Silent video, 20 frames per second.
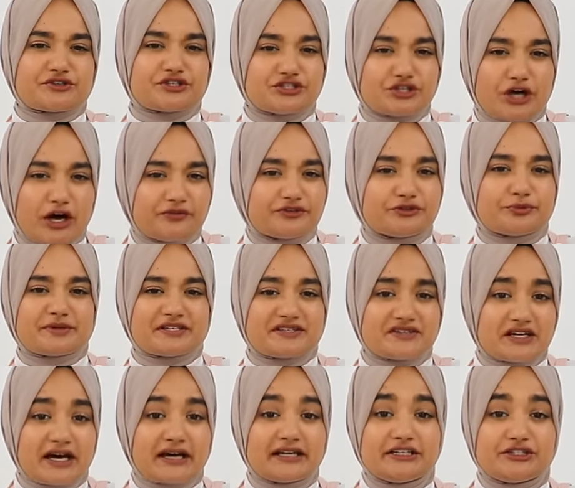soft but
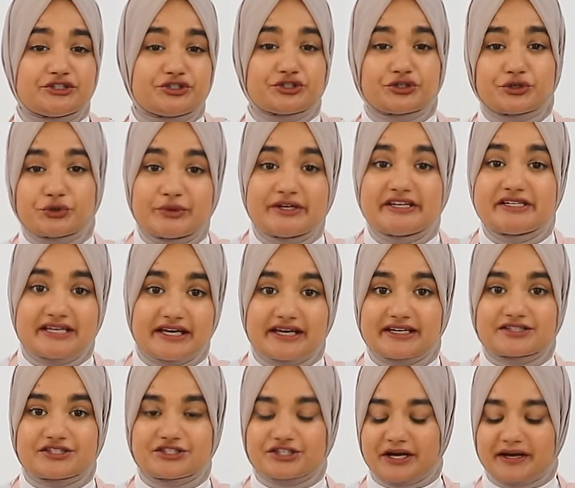slightly chewy
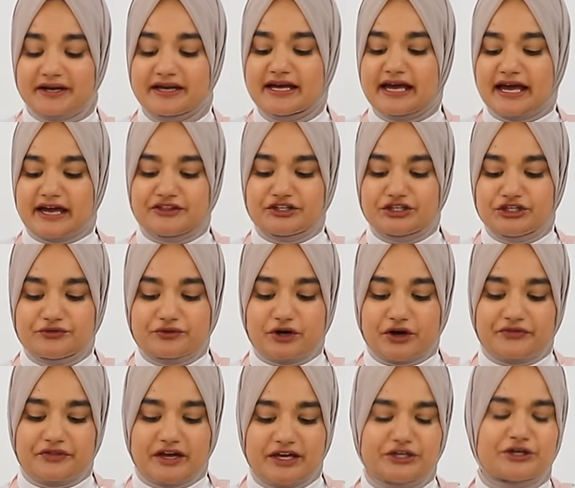texture, and then you've
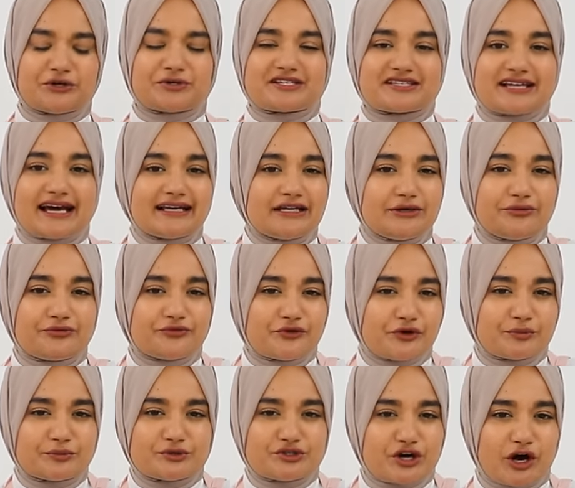got that, you know, slightly
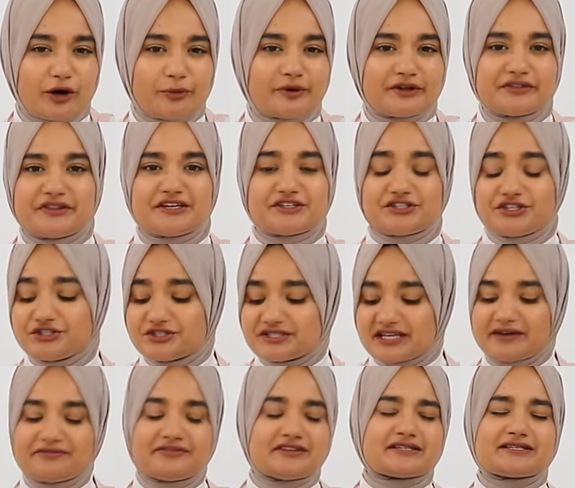firm top on there. So you just
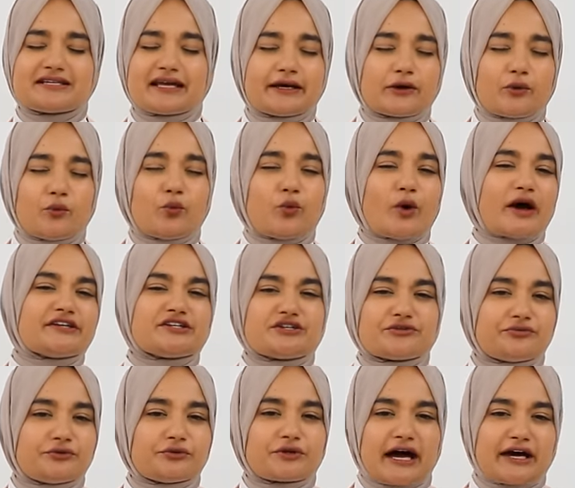have this like
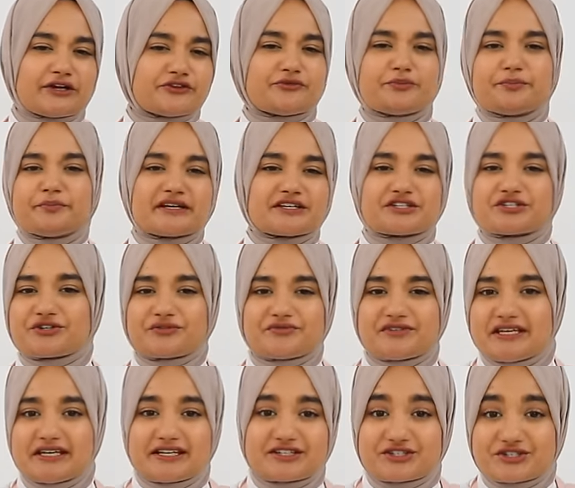wonderful kind of mixture of
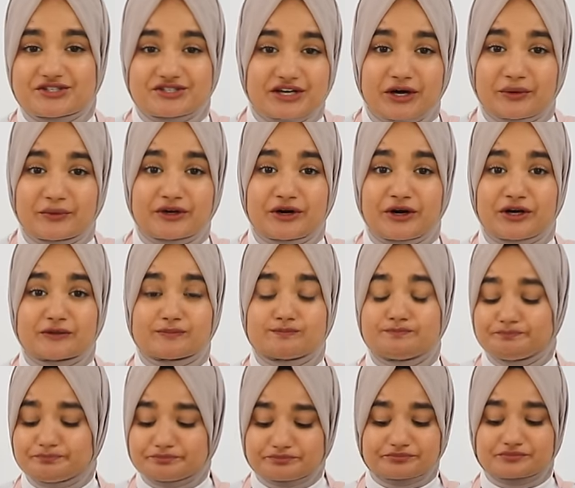textures going on.
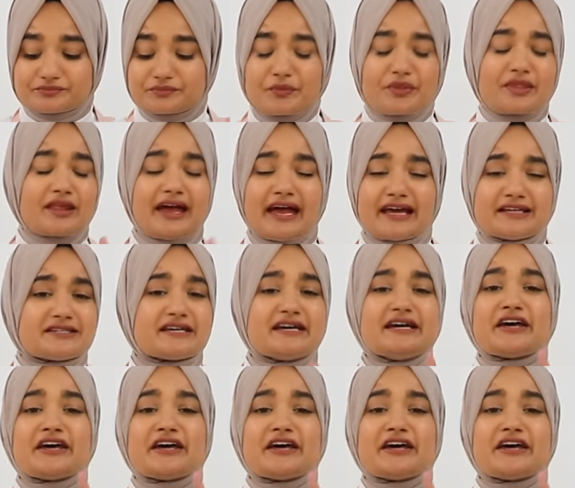And